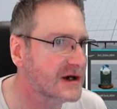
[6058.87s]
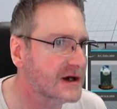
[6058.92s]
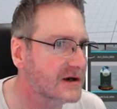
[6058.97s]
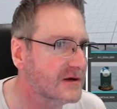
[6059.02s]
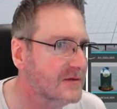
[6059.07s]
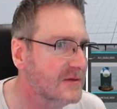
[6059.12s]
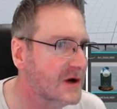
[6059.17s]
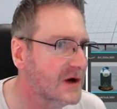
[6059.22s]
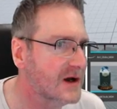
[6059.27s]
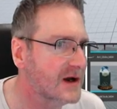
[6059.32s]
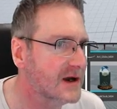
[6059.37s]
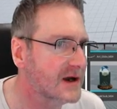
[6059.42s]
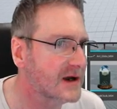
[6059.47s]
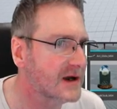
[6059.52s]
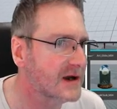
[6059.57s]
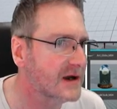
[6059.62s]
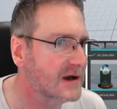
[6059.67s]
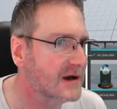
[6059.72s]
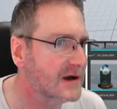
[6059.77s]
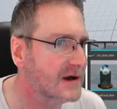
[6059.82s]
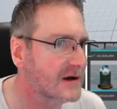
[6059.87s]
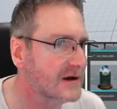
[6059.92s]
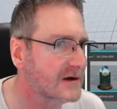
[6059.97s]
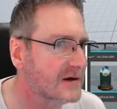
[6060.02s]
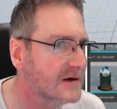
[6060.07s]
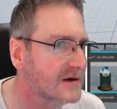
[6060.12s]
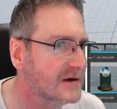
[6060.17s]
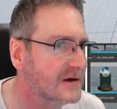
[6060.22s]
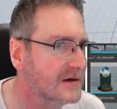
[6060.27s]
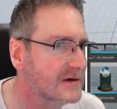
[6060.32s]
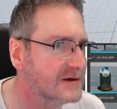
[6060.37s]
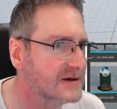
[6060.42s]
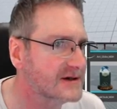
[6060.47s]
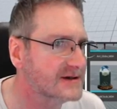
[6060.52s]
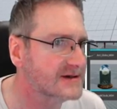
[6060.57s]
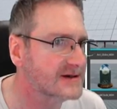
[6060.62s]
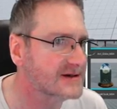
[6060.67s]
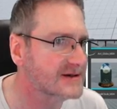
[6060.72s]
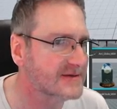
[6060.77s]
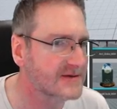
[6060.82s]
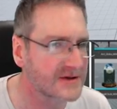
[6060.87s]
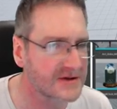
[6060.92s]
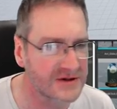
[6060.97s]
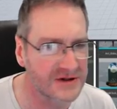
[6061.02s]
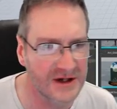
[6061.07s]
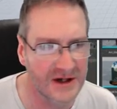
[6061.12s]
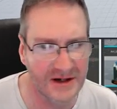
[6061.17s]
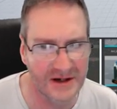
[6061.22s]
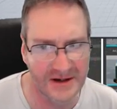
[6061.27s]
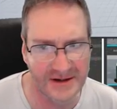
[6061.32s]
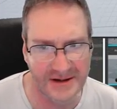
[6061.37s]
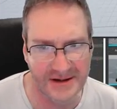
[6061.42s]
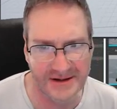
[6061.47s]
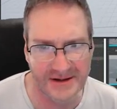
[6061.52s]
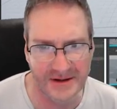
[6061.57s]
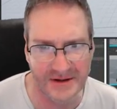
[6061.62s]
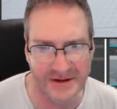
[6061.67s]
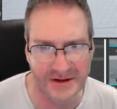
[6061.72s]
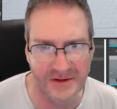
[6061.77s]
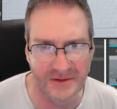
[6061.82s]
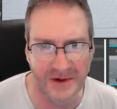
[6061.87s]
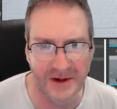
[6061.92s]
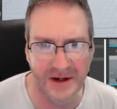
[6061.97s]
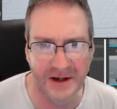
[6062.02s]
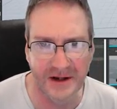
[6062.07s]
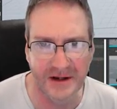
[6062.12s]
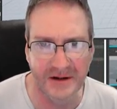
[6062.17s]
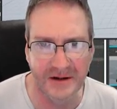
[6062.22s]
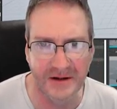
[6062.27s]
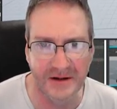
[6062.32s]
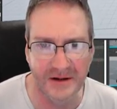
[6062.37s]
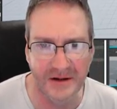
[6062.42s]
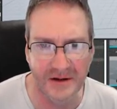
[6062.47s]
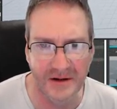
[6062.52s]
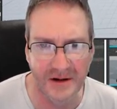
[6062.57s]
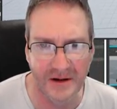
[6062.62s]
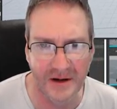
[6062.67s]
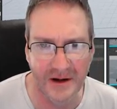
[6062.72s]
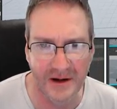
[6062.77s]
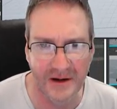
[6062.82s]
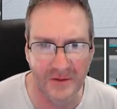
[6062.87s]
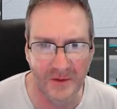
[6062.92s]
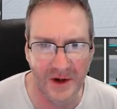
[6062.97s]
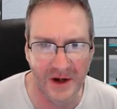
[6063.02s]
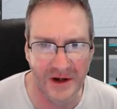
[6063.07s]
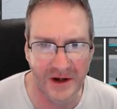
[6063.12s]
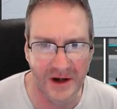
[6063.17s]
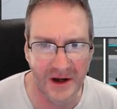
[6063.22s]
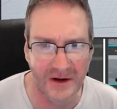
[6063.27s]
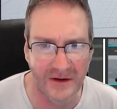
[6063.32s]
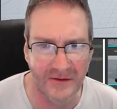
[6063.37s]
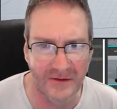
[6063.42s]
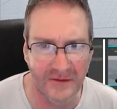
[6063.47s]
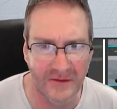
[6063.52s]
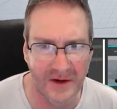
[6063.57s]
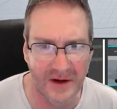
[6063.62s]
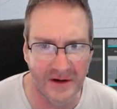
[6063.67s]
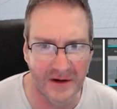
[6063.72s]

Check my distance field shadows, it's not too bad. And we're going to go to